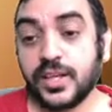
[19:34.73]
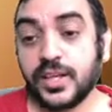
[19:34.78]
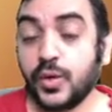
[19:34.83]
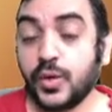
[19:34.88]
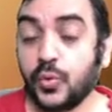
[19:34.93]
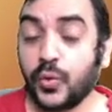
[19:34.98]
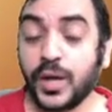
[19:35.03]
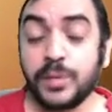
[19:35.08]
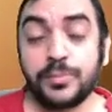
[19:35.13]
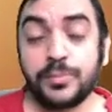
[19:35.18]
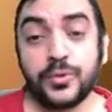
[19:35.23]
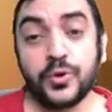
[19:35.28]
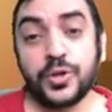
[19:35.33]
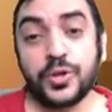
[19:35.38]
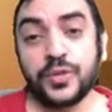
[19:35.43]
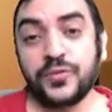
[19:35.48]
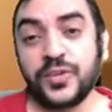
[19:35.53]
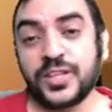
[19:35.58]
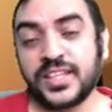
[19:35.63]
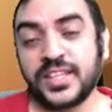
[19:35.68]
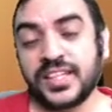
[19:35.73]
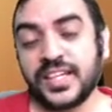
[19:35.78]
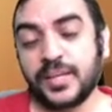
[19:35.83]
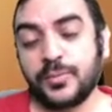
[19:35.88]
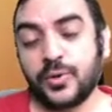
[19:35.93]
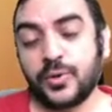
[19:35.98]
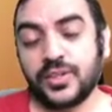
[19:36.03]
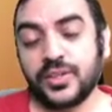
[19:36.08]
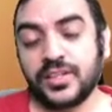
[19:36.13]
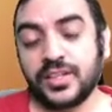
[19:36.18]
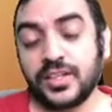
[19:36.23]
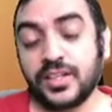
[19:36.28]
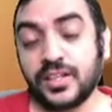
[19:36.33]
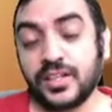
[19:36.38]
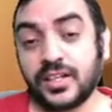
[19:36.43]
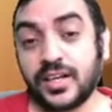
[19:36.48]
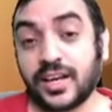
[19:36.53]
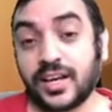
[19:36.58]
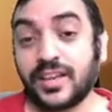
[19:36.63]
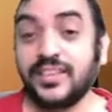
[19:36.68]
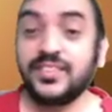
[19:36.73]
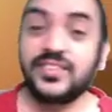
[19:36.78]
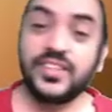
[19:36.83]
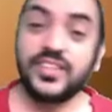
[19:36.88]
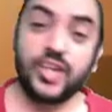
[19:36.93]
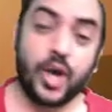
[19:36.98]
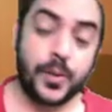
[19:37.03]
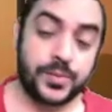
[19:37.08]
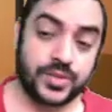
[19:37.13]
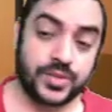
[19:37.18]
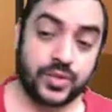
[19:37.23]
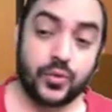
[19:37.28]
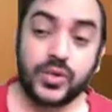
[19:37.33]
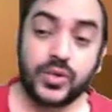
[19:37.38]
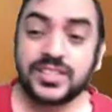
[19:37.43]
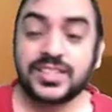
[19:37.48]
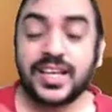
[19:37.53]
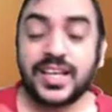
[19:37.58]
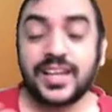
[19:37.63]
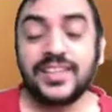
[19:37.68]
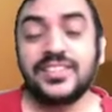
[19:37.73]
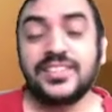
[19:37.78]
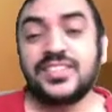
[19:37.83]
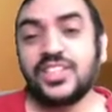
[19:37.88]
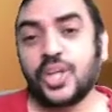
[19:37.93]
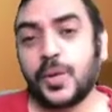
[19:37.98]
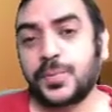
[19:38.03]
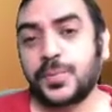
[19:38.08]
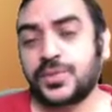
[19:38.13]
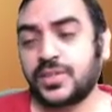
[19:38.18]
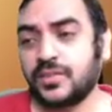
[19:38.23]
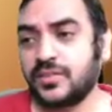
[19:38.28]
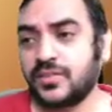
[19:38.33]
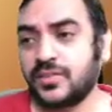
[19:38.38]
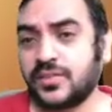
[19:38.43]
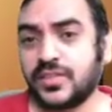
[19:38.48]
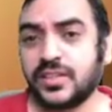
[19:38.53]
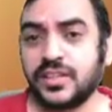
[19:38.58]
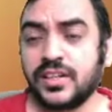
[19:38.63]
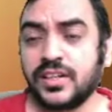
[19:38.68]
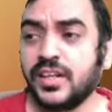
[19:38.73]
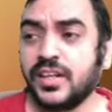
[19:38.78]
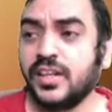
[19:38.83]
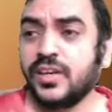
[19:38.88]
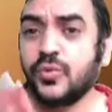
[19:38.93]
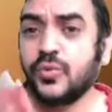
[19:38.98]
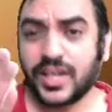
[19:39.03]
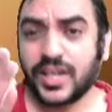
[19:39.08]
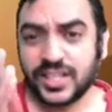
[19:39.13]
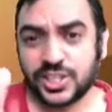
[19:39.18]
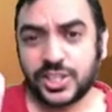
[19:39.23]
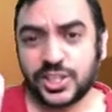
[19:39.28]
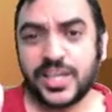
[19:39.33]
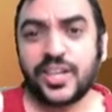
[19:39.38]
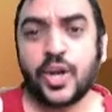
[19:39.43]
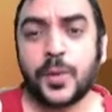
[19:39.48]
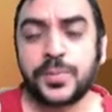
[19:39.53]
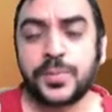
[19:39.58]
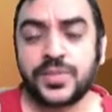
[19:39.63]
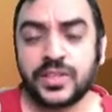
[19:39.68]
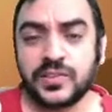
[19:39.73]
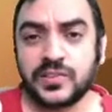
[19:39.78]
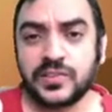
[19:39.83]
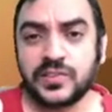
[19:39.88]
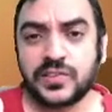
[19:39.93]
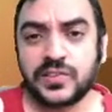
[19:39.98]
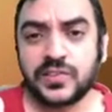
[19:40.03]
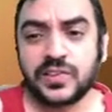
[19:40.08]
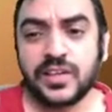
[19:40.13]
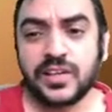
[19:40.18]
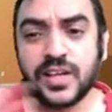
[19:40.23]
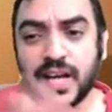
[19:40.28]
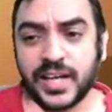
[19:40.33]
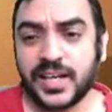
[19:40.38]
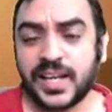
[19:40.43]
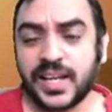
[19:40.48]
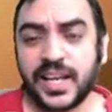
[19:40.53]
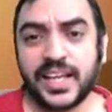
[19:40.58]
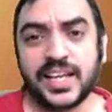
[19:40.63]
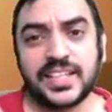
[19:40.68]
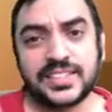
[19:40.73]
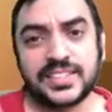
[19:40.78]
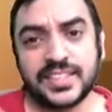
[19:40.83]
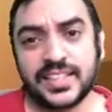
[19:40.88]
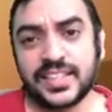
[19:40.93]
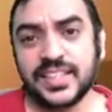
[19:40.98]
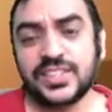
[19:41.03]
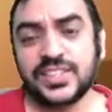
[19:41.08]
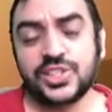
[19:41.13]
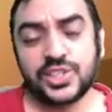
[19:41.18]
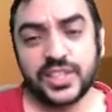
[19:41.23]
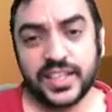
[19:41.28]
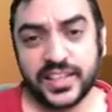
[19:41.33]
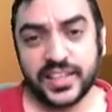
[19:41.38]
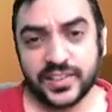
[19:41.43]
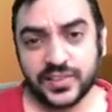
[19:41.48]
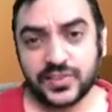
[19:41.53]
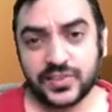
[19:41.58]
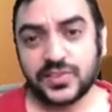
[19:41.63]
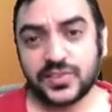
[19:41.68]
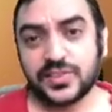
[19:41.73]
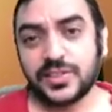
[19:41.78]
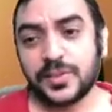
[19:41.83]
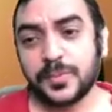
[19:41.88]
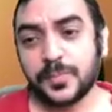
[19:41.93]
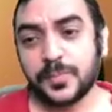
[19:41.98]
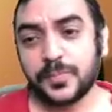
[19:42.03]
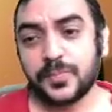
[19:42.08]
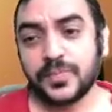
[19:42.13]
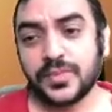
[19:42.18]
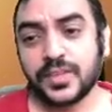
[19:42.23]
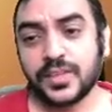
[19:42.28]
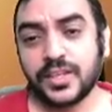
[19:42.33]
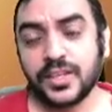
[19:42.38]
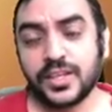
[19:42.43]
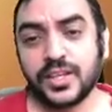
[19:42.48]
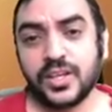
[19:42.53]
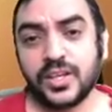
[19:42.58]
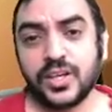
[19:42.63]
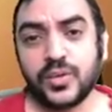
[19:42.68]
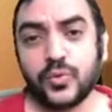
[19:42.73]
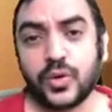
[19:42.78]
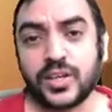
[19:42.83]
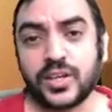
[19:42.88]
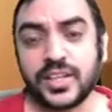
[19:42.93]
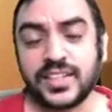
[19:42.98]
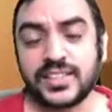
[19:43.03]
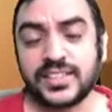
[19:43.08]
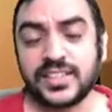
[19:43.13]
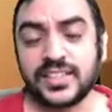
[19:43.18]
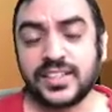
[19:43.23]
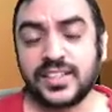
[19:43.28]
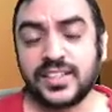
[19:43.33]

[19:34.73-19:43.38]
One beautiful thing about the currency option. What is currency options? What is share options? Underlying asset is shares. What is